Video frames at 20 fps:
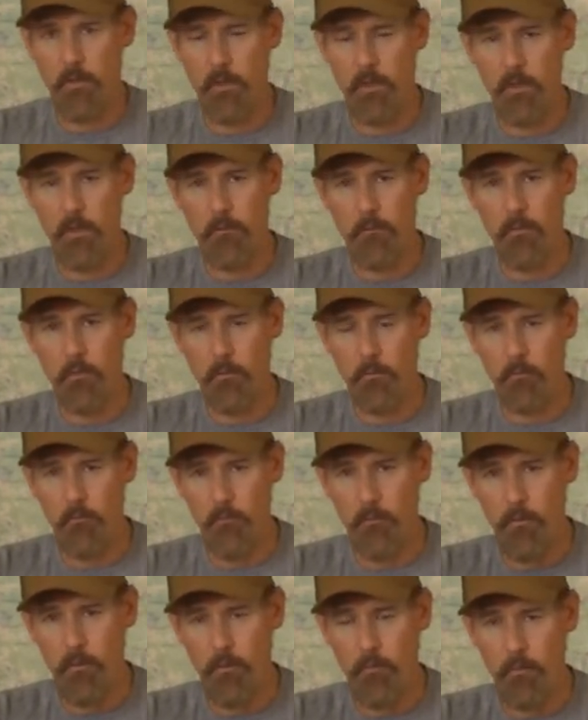of
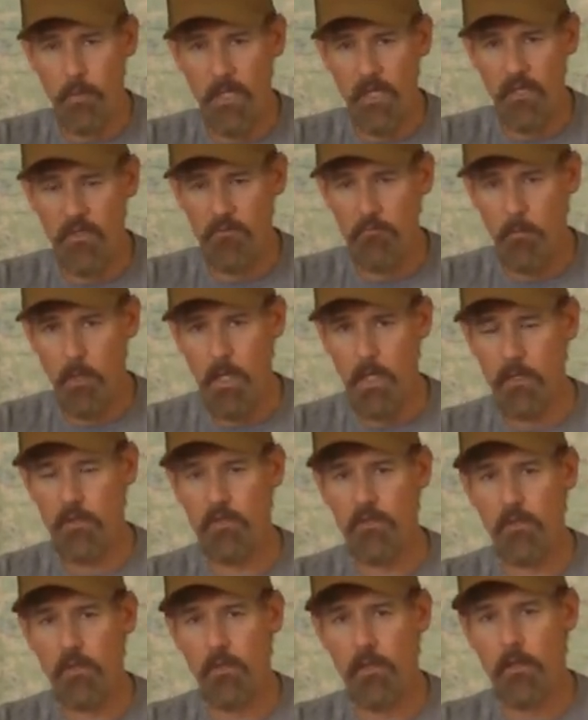the biggest
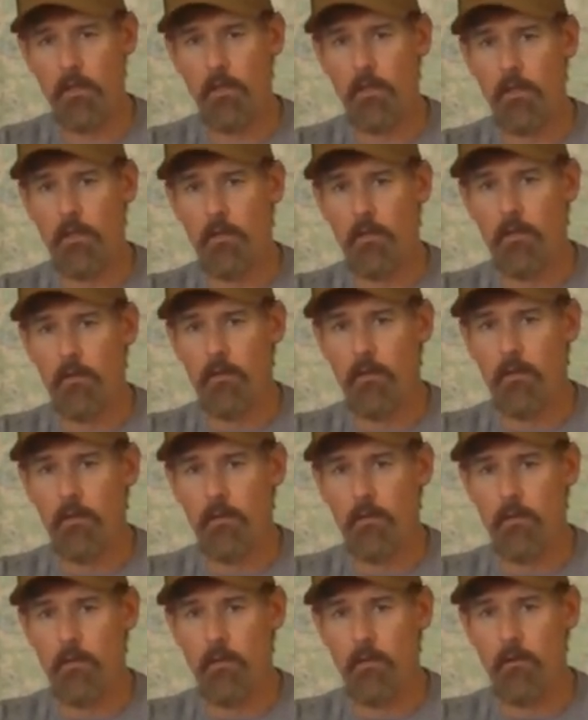bucks
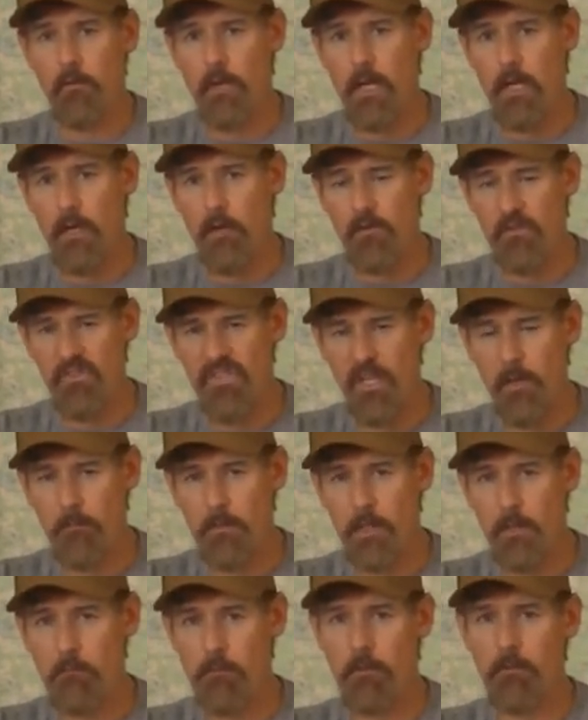around
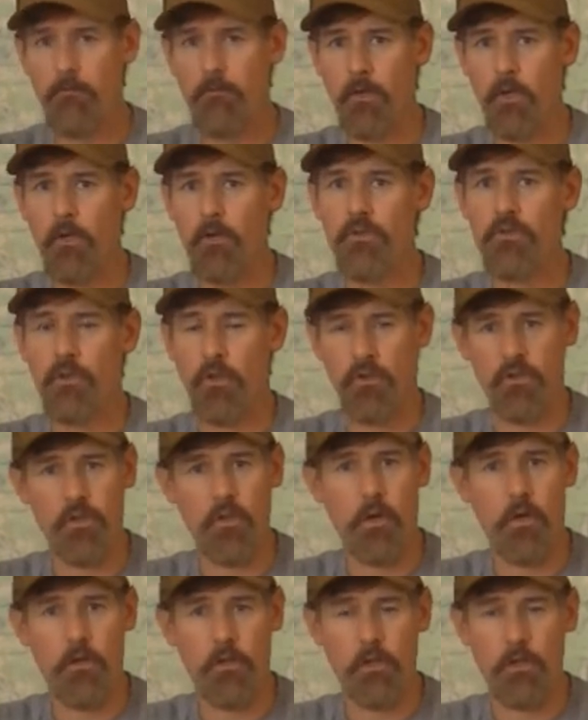September 1st are
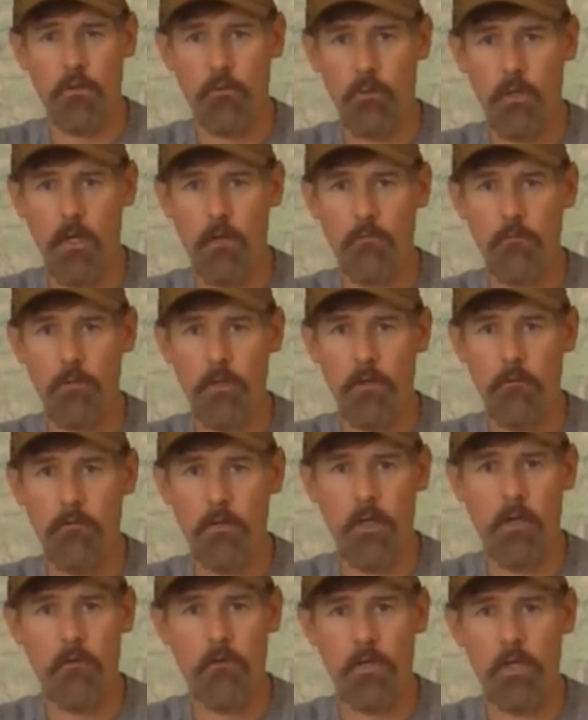starting to rub their
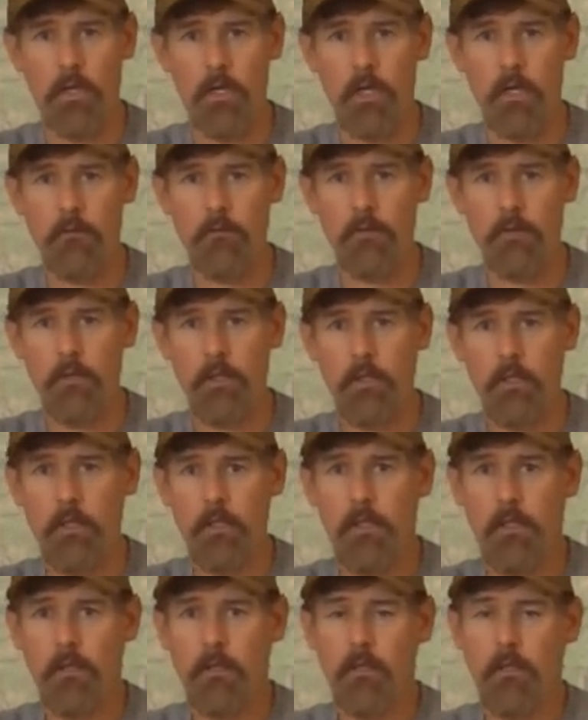velvet off.
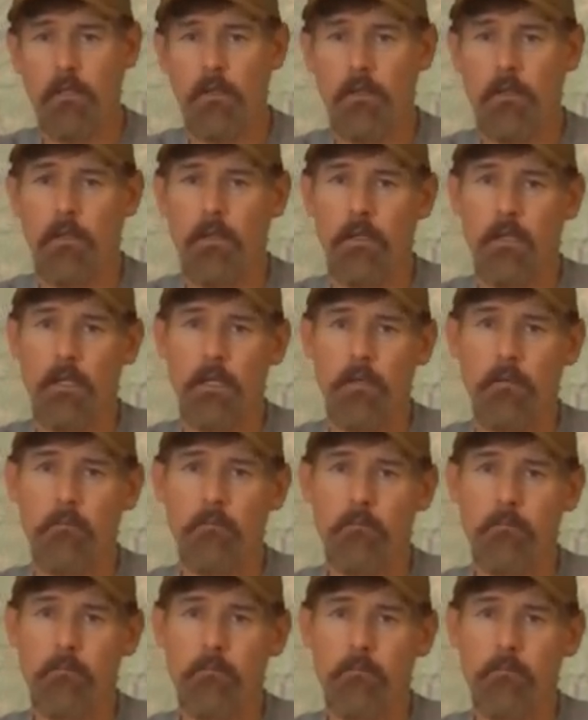
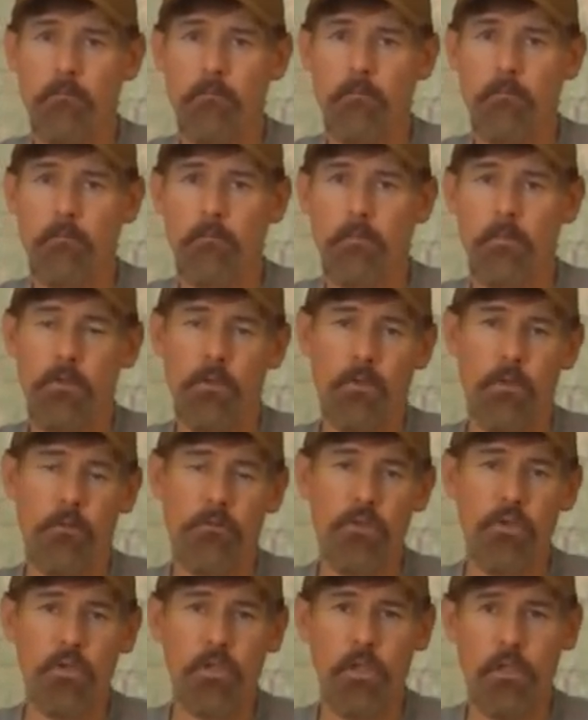You know,
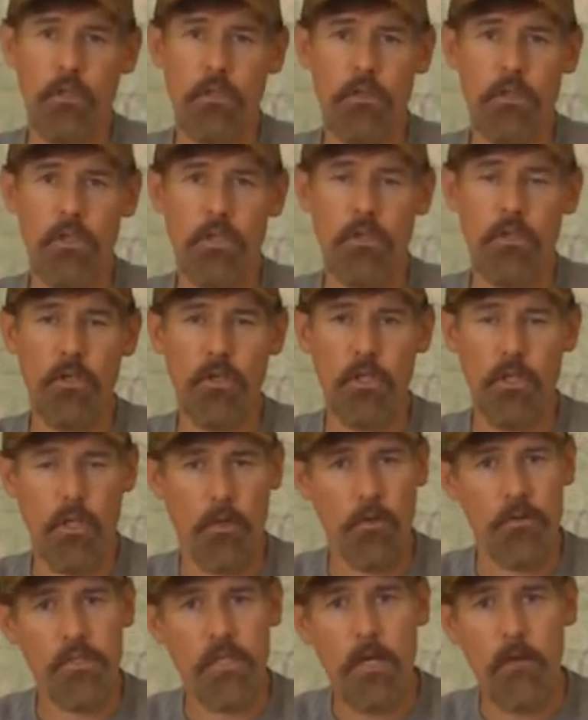if you kill a deer, you can
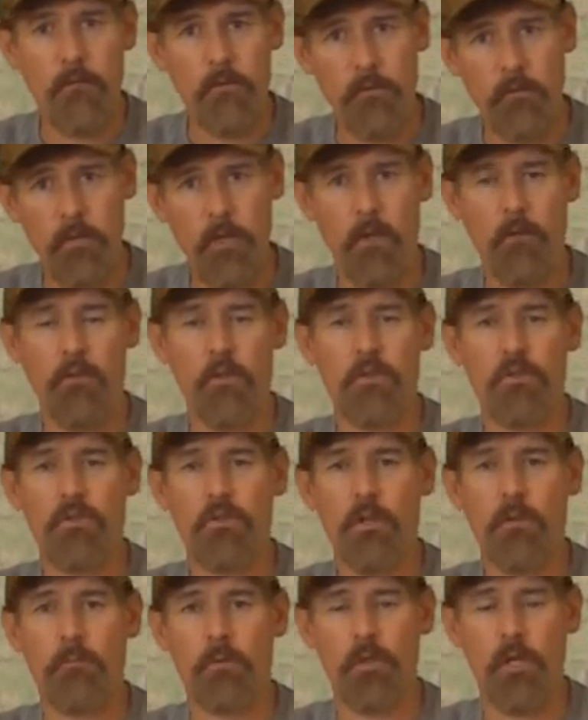always have the velvet
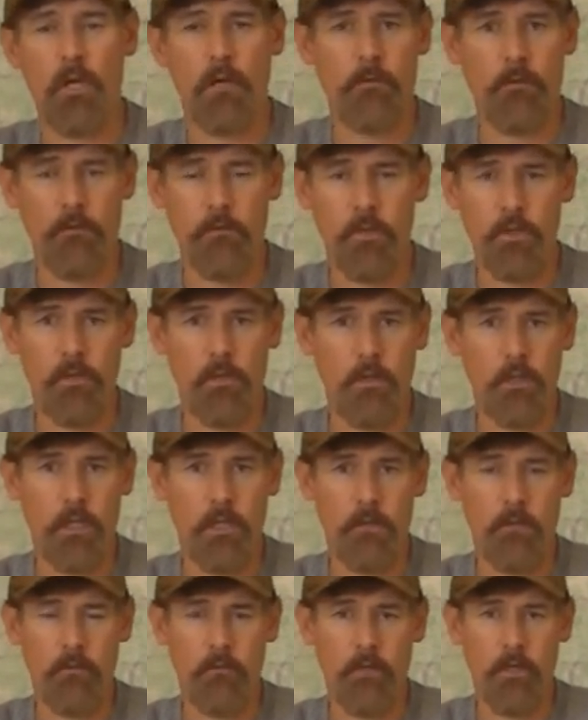stripped off if you don't
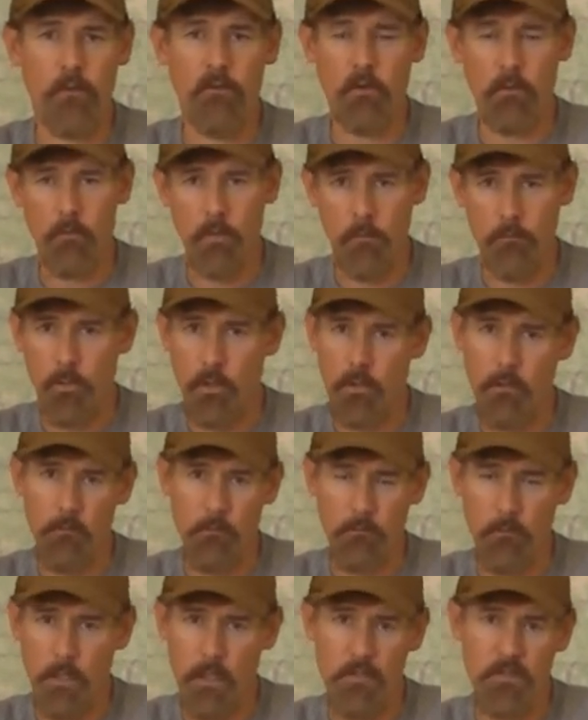like the velvet.
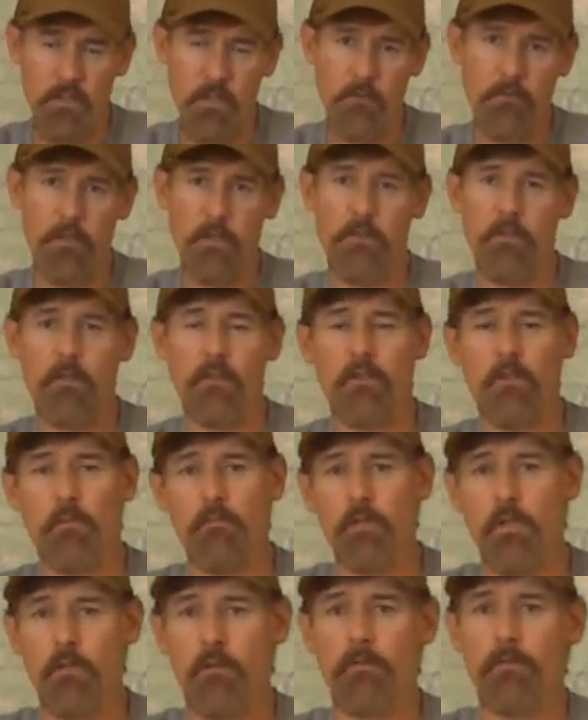But myself, I think they're
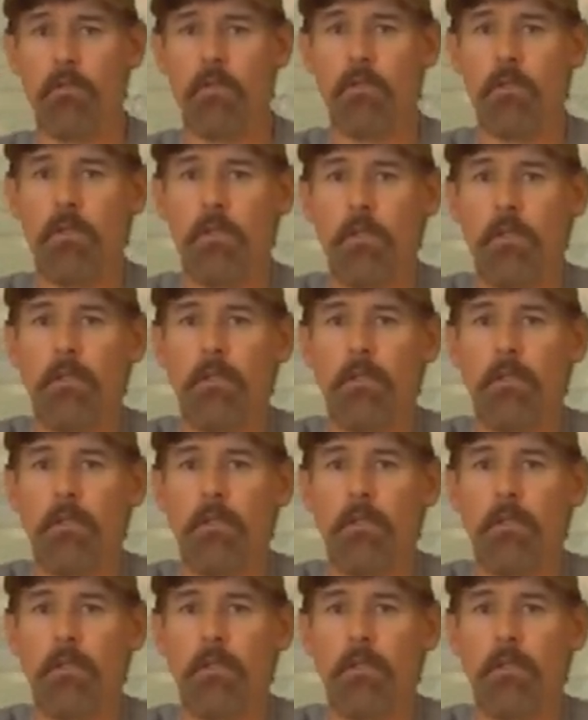beautiful.